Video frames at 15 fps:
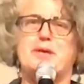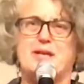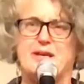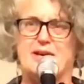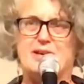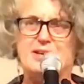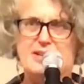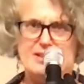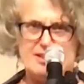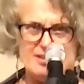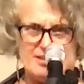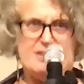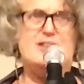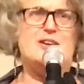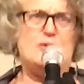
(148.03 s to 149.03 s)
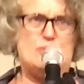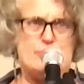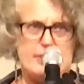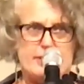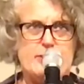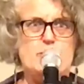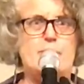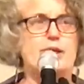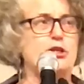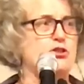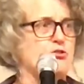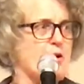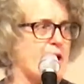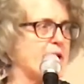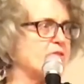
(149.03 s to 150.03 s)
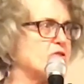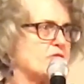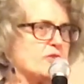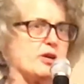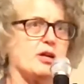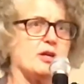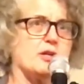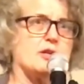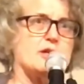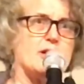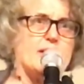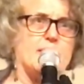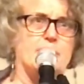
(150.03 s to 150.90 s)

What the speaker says: being really well dressed and